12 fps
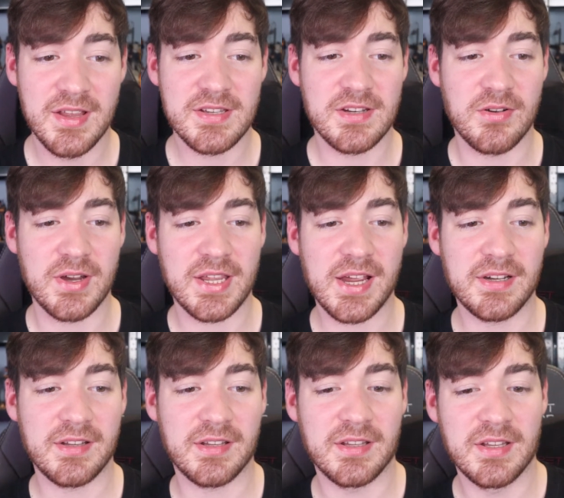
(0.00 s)
So it kind
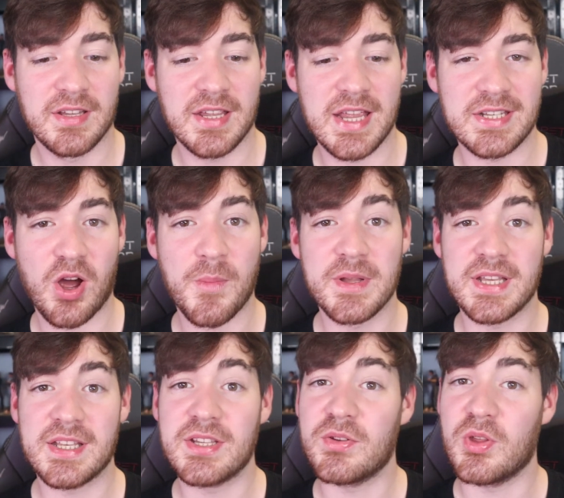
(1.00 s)
of is
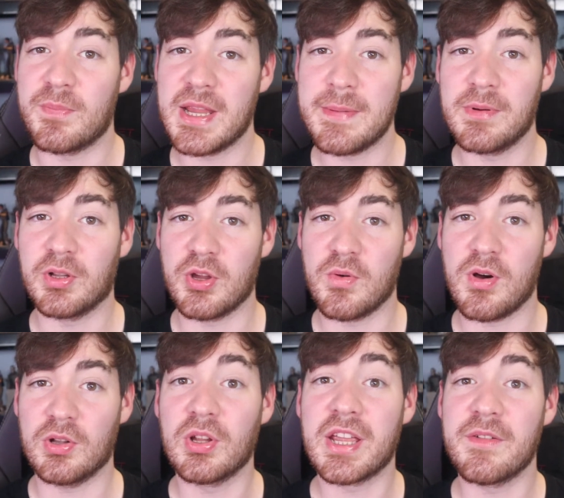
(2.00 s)
opposite to the people who
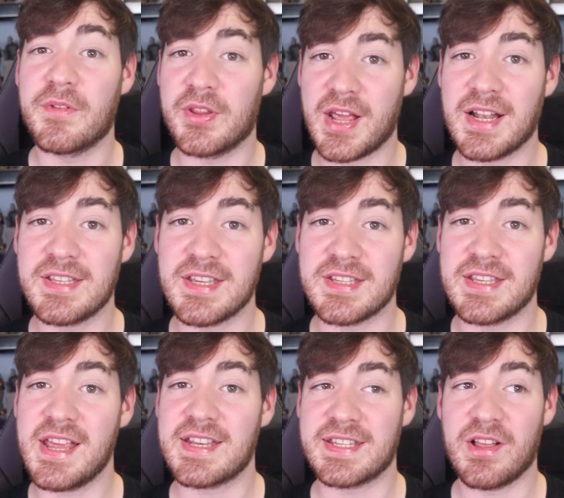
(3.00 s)
are looking for the answers.
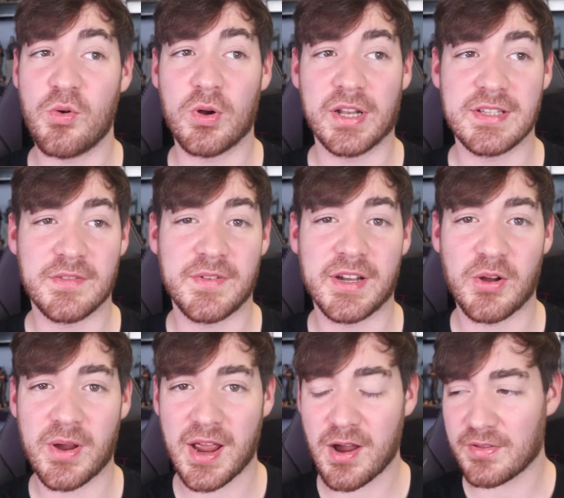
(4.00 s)
They're still wanting to find a
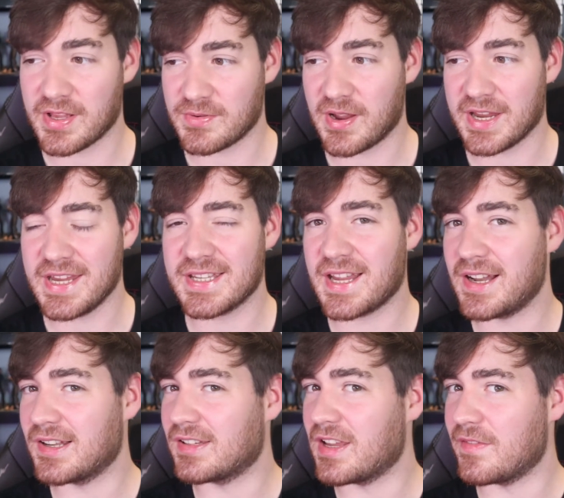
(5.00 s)
way out of this, where he's
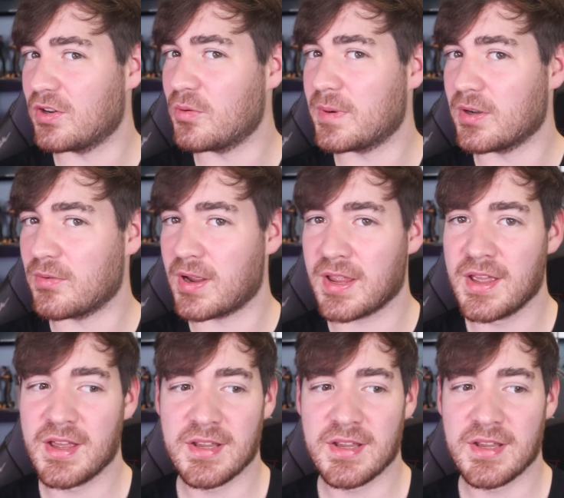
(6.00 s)
kind of giving up in a way.